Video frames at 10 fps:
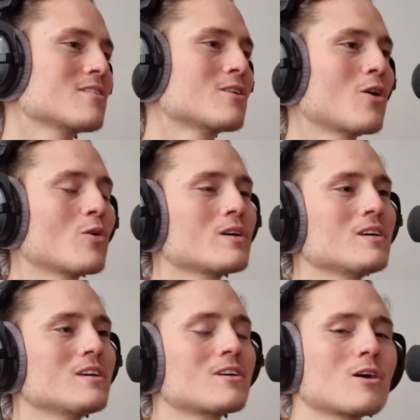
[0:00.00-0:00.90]
you know,
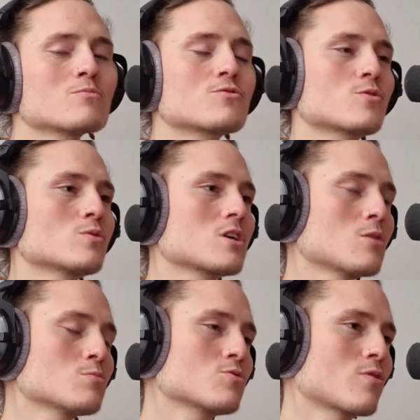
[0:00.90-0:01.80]
he
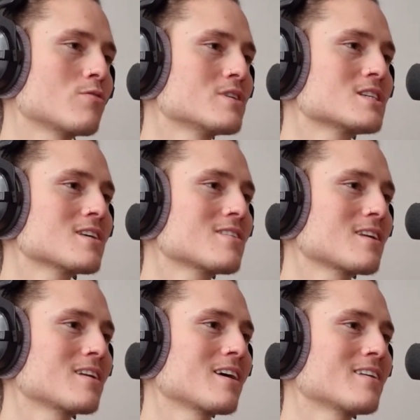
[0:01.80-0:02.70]
comes for a visit,
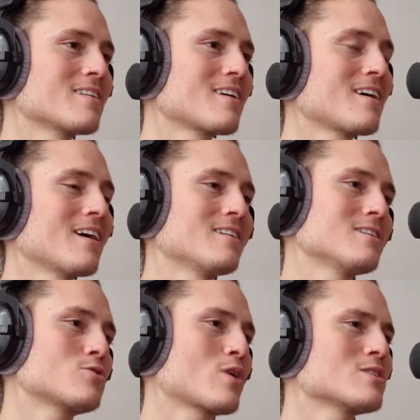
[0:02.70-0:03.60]
and he
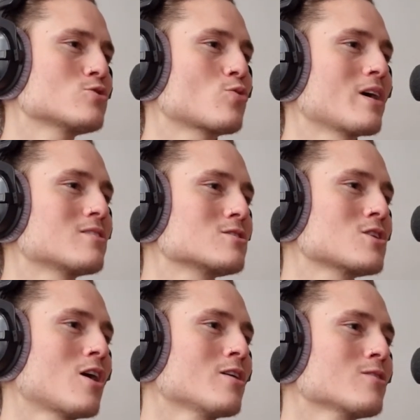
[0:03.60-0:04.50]
tries to write a
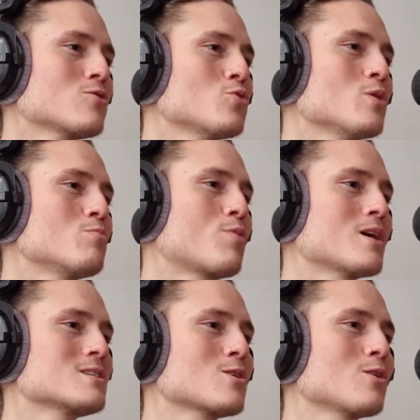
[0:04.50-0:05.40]
song to
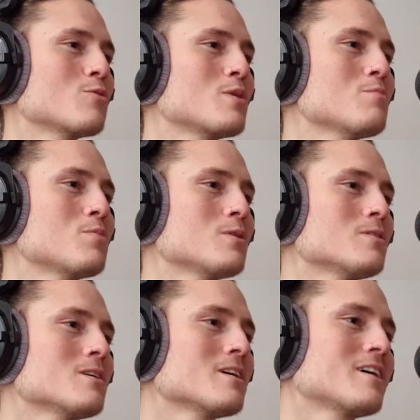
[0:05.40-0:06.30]
impress all the
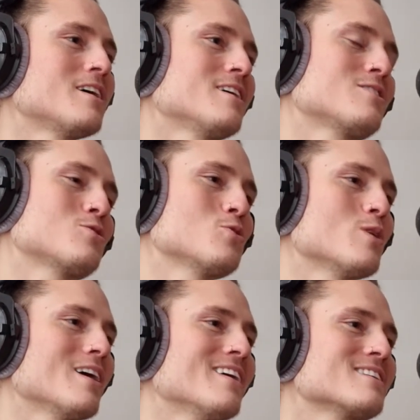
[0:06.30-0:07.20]
people,
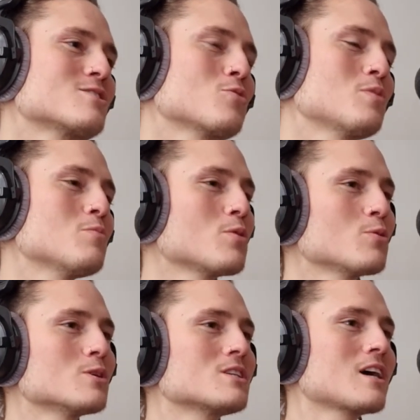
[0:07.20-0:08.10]
to so people
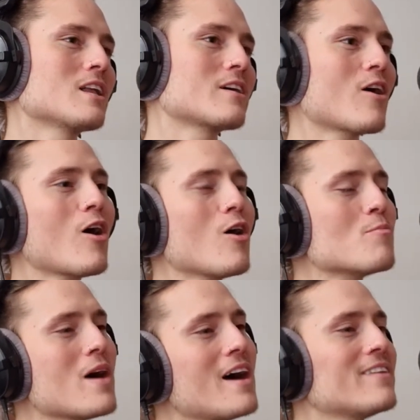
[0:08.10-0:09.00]
will say like, oh
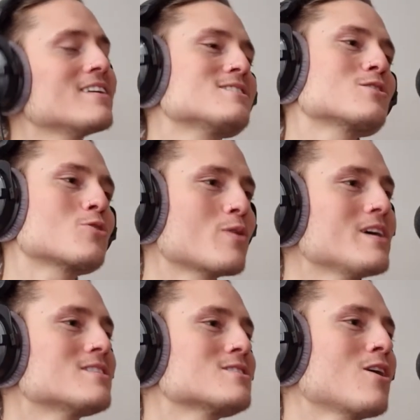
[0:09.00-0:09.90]
man, that's a
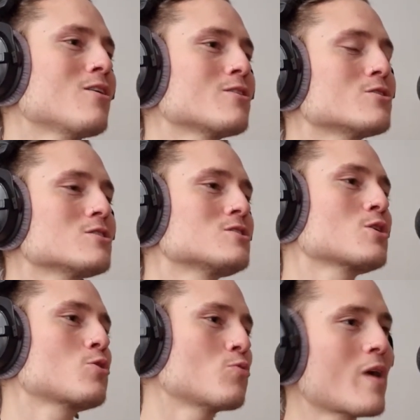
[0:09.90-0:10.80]
great song, you're such a
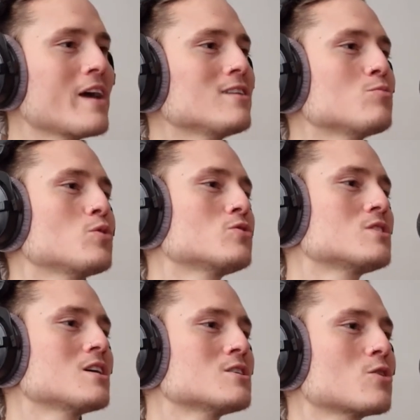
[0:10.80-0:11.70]
great
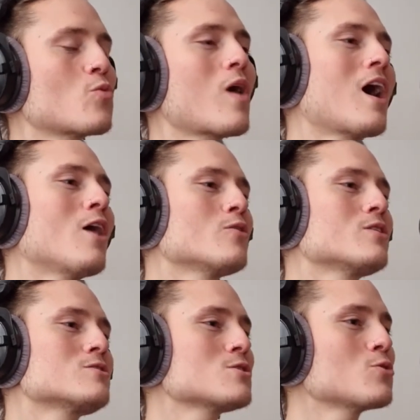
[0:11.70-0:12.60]
musician, wow,
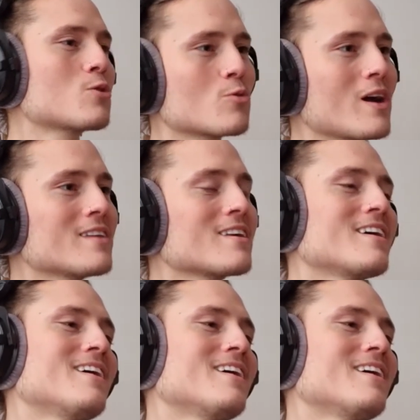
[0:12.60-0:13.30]
you're so great.